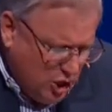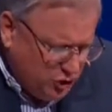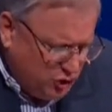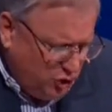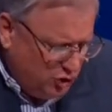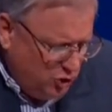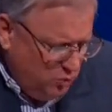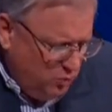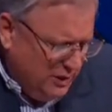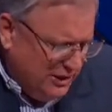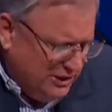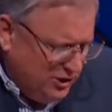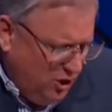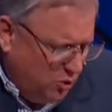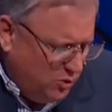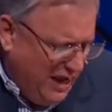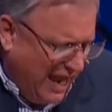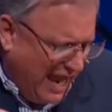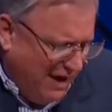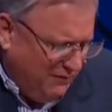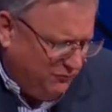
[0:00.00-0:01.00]
so that we
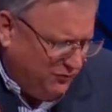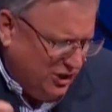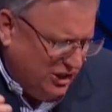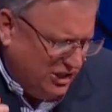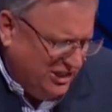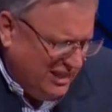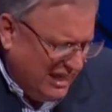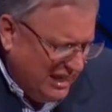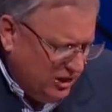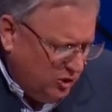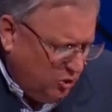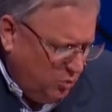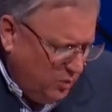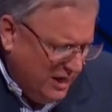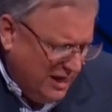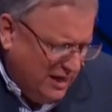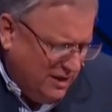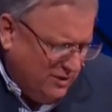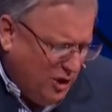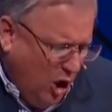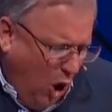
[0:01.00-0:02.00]
don't have to deal
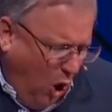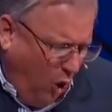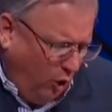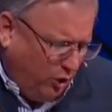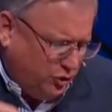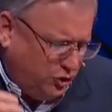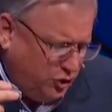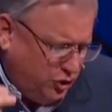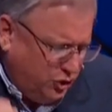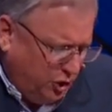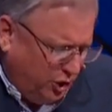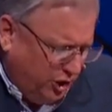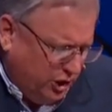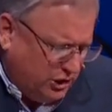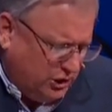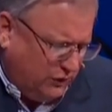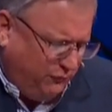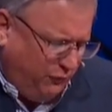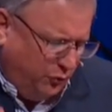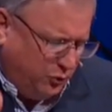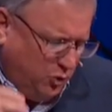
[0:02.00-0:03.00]
with or
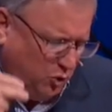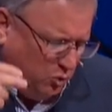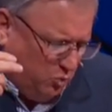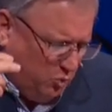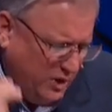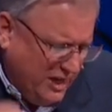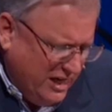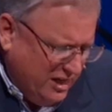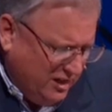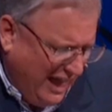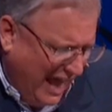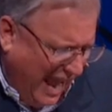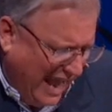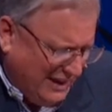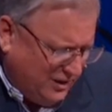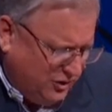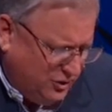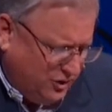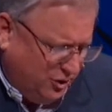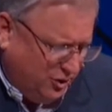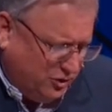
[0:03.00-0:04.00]
search for the real
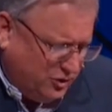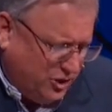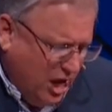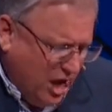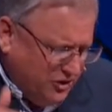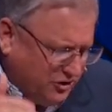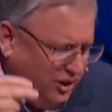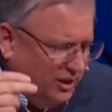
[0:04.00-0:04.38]
answers